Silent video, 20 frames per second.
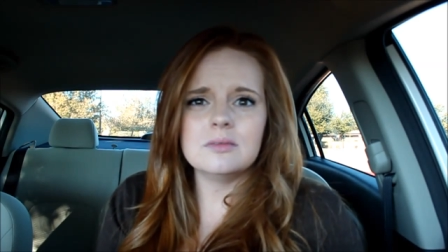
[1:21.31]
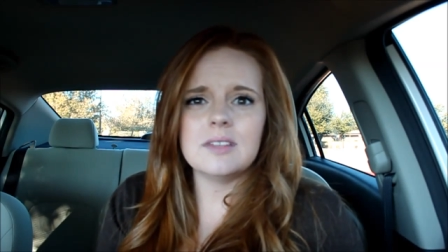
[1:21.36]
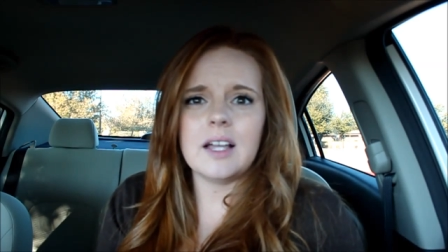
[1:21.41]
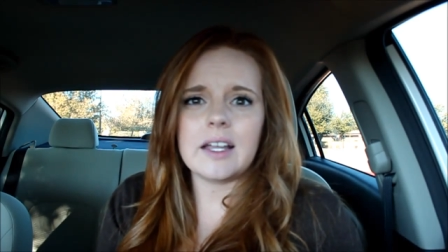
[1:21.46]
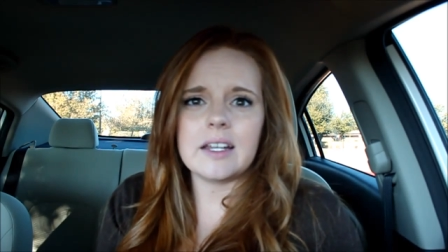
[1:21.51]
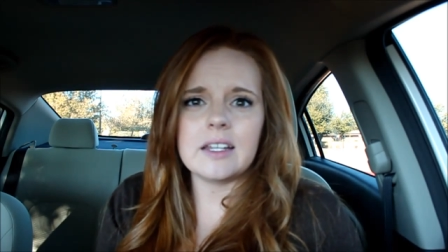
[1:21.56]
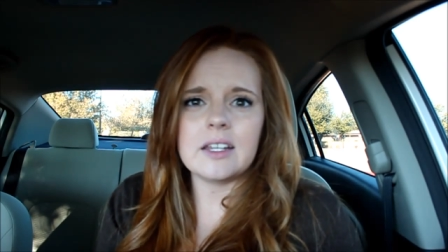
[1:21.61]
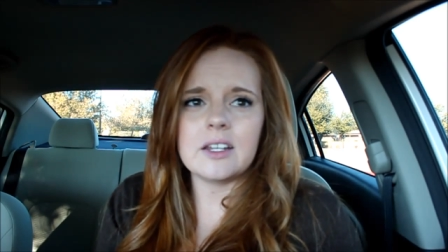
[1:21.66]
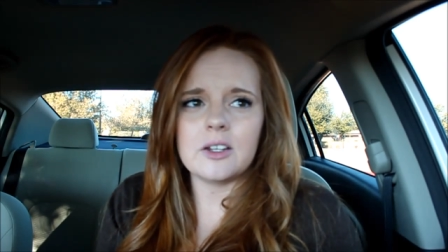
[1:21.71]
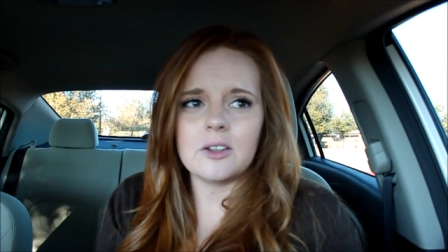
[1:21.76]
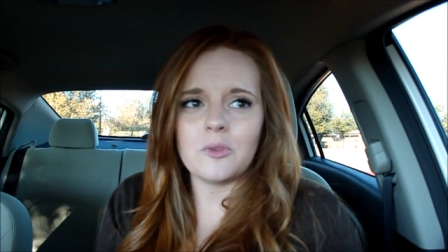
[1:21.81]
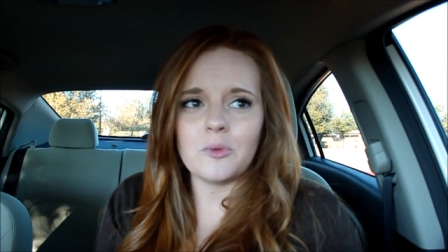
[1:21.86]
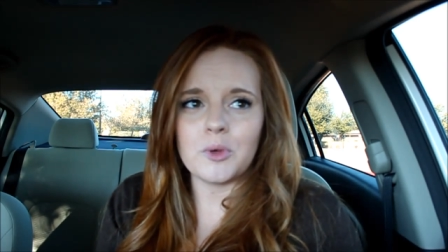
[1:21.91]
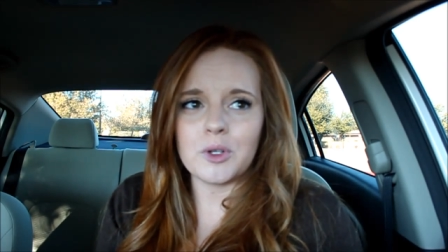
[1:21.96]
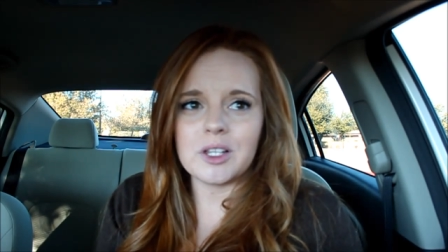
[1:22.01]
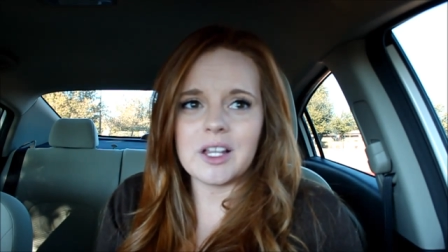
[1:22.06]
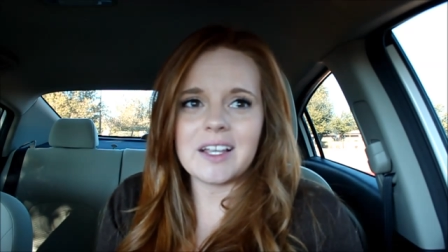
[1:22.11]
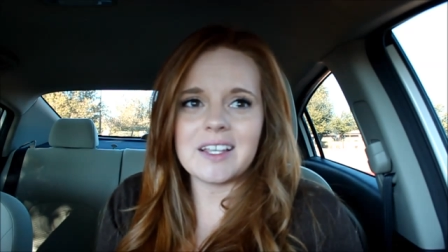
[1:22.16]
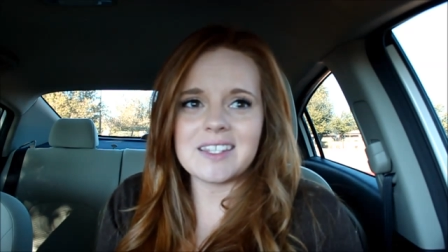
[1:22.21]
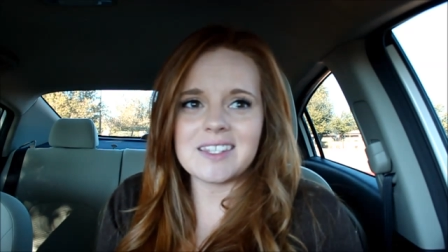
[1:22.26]
I didn't
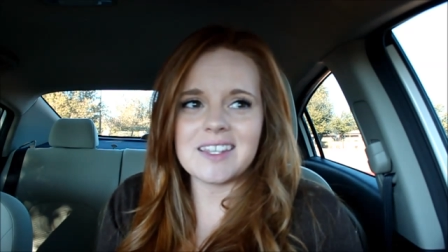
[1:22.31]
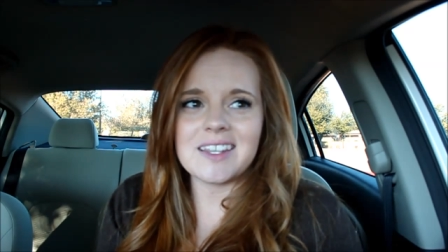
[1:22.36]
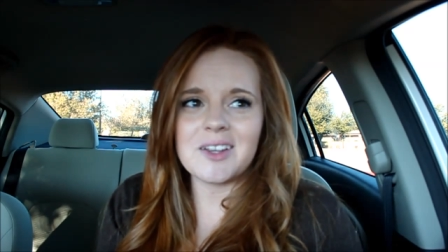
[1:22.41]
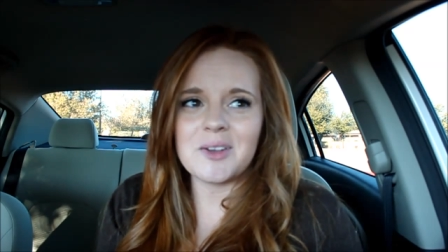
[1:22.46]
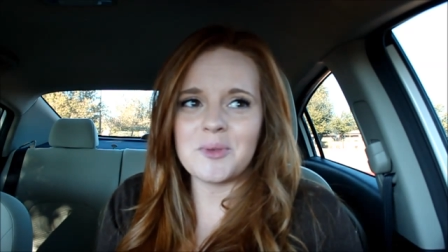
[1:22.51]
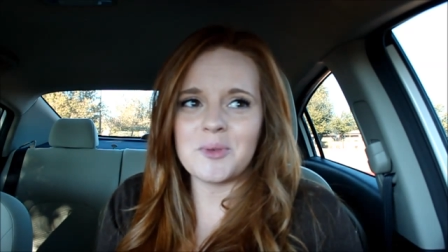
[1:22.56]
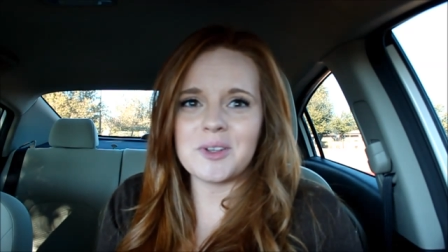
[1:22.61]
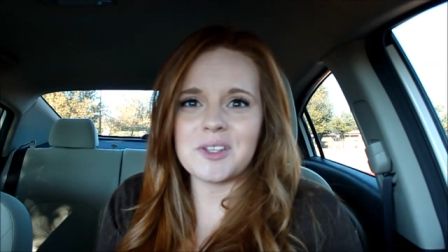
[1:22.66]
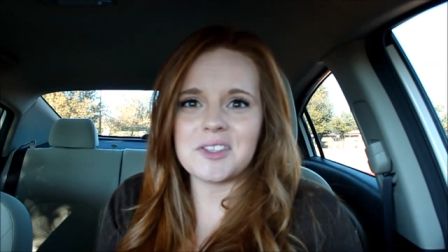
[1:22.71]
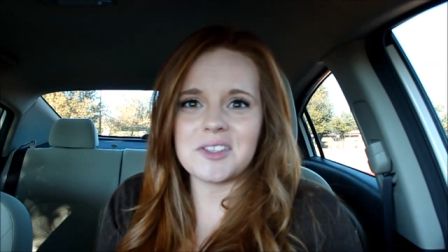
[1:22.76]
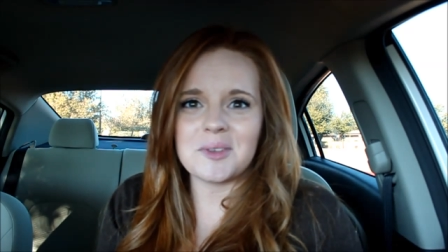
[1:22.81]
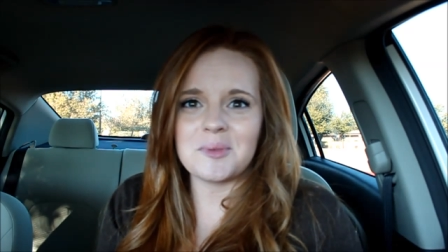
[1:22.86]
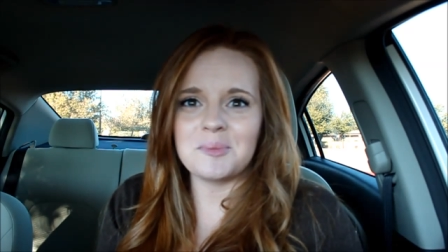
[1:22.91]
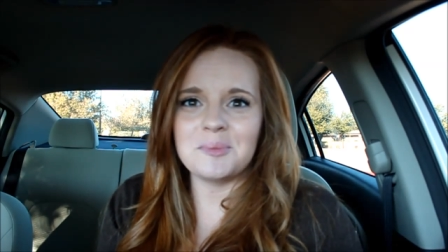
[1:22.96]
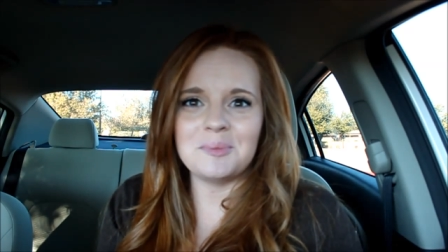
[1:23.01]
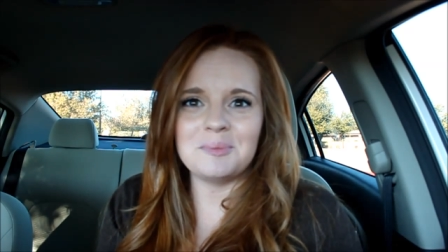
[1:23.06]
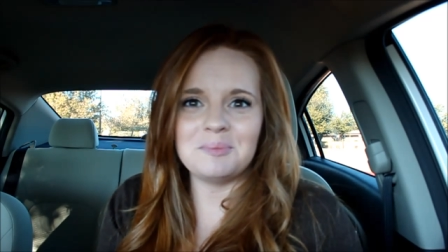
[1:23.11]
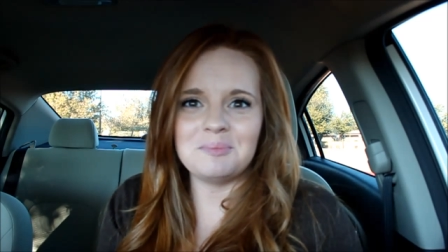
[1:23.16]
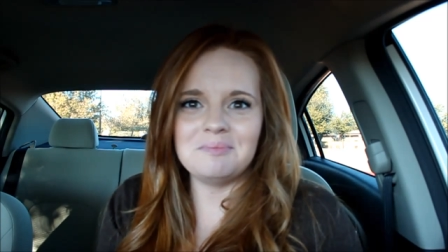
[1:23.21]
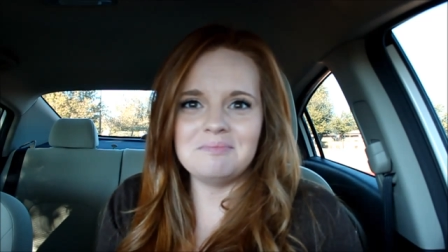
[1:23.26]
realize that it was a,
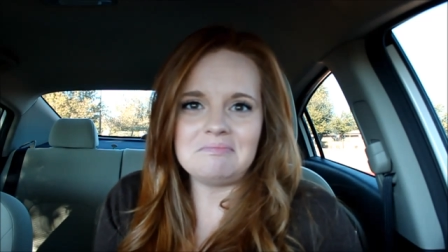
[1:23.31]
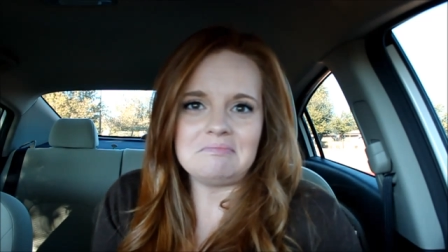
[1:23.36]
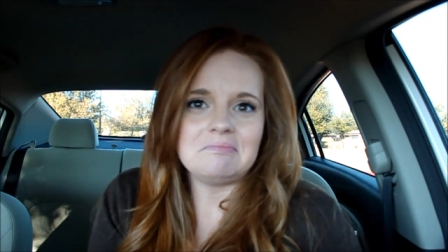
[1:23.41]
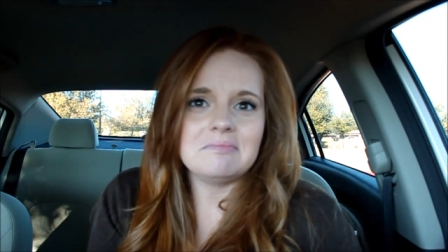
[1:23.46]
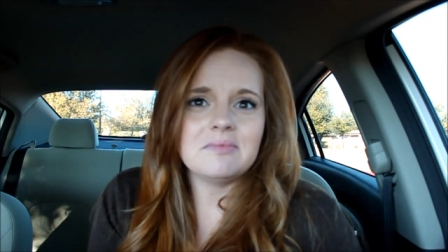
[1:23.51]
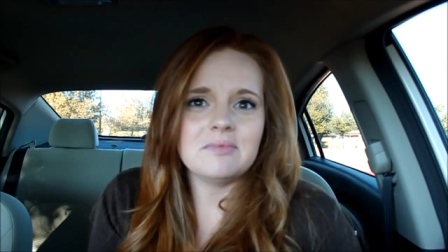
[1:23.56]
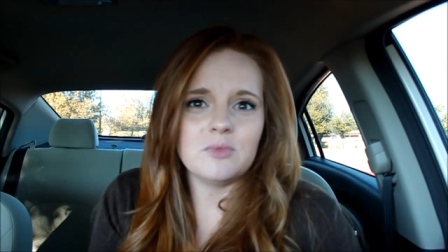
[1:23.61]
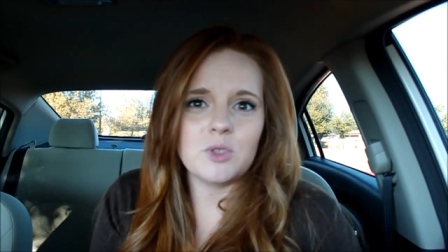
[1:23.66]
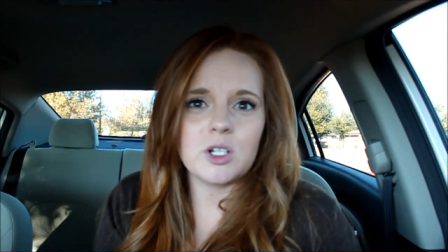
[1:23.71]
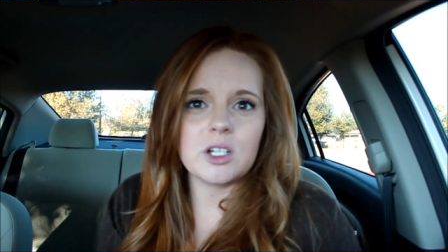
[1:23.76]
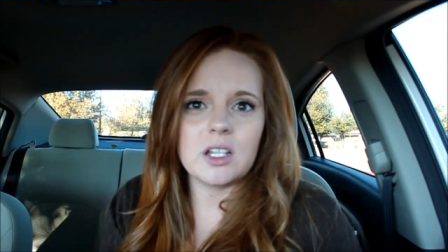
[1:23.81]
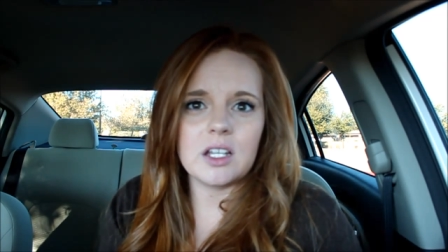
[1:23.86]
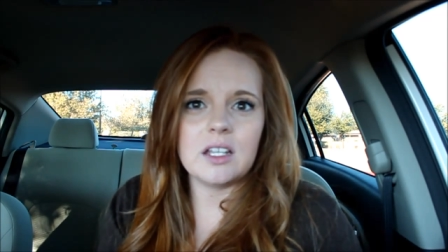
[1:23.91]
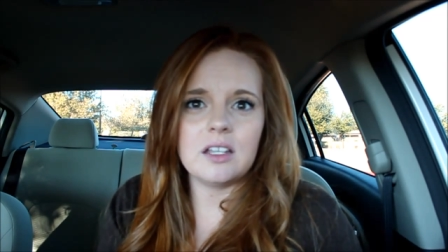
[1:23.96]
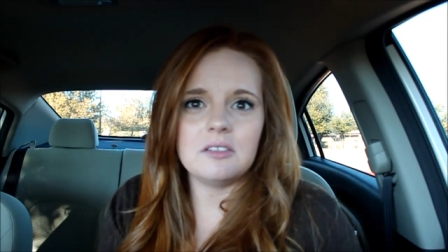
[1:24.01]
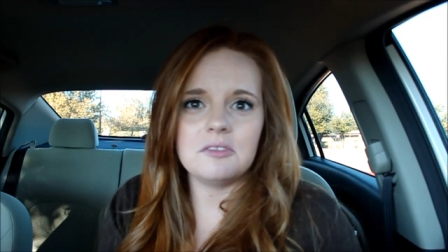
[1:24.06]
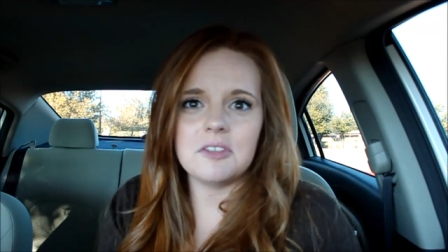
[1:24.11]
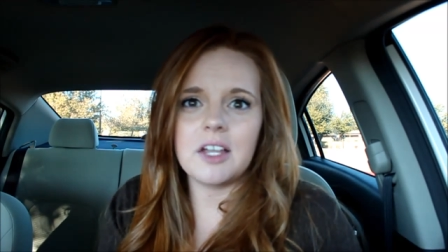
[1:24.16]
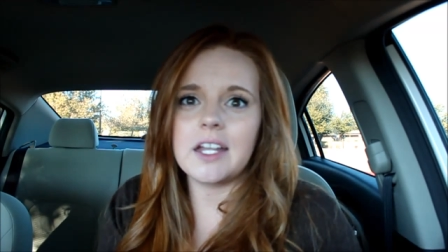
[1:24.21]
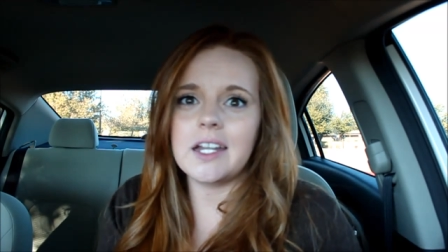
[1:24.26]

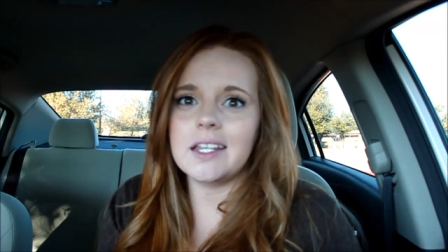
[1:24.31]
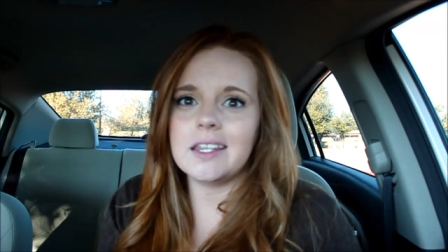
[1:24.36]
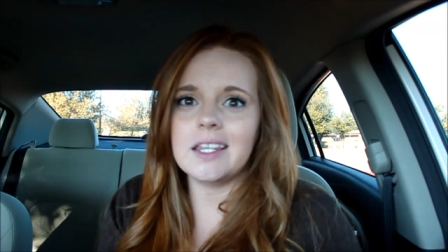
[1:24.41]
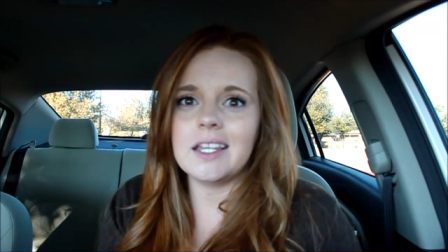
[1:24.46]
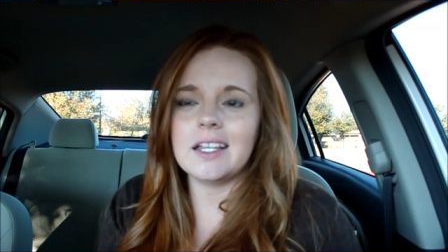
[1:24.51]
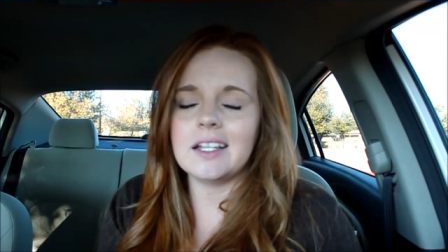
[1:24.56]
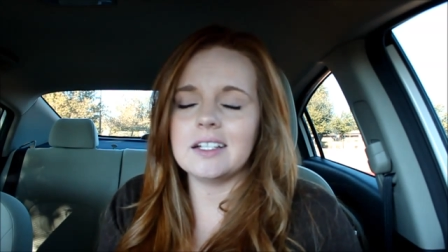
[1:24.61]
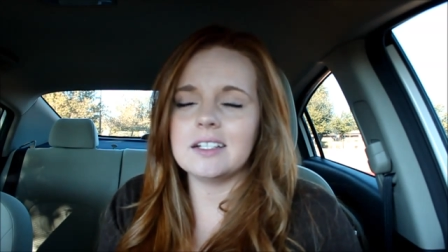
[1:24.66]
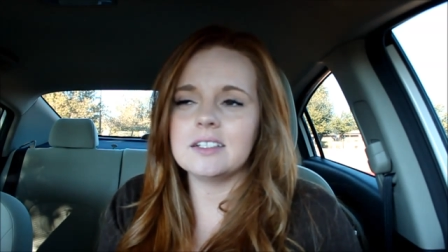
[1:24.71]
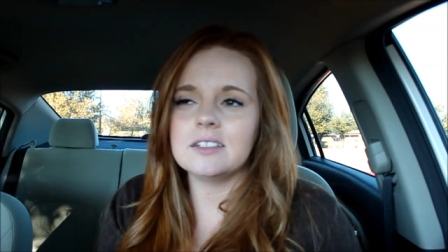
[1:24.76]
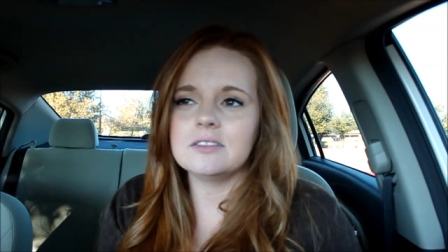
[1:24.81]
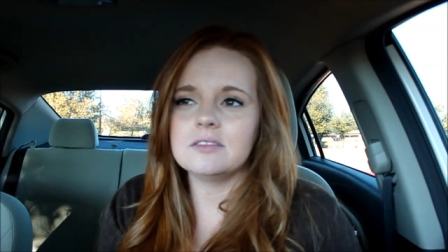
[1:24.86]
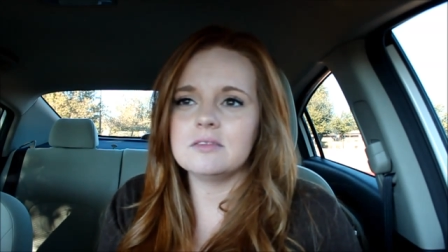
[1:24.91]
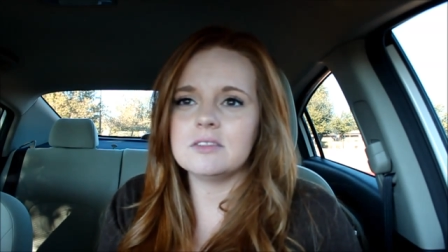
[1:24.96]
really anything